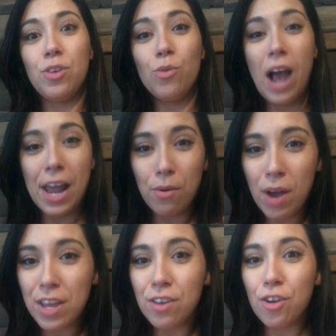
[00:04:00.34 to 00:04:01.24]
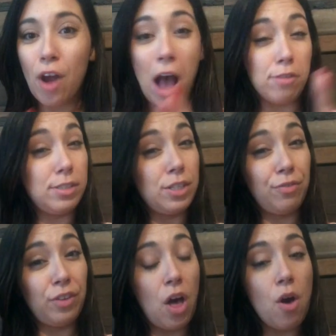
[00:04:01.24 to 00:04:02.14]
you kind of want your house to
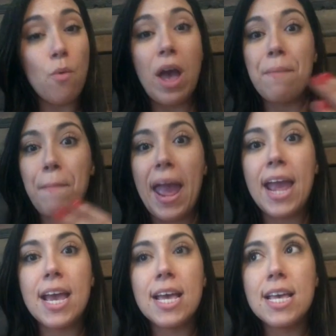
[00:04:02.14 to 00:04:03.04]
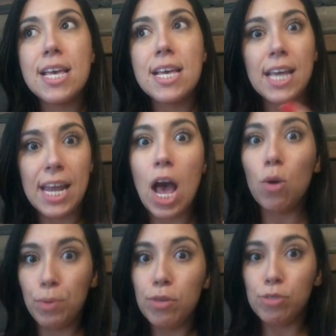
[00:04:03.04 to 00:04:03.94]
flow, and paint can
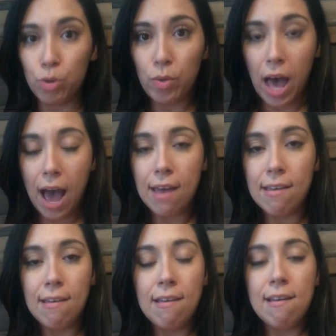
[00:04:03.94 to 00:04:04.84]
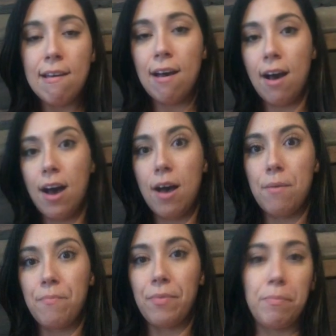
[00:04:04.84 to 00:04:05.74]
help you do that.
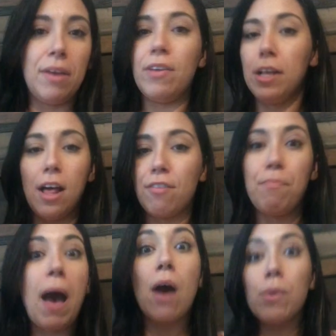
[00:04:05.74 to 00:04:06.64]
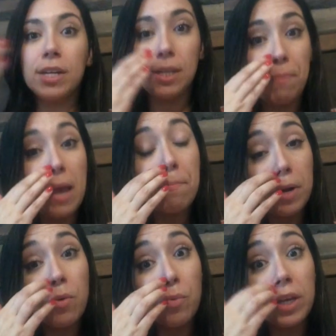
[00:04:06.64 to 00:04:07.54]
Um, I'm giving a lot of power to paint,
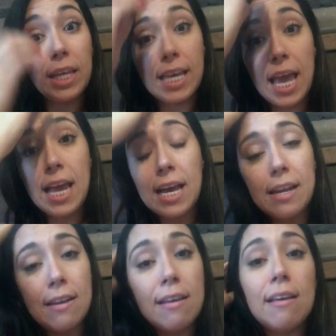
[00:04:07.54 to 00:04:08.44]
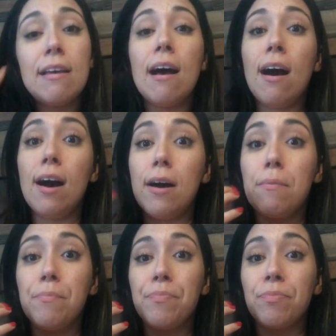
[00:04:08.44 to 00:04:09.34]
but it really can.
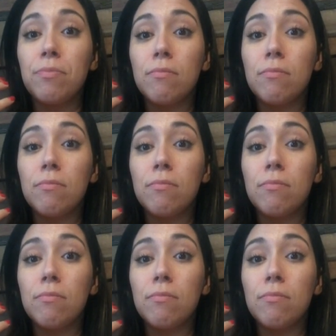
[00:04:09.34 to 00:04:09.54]
Um,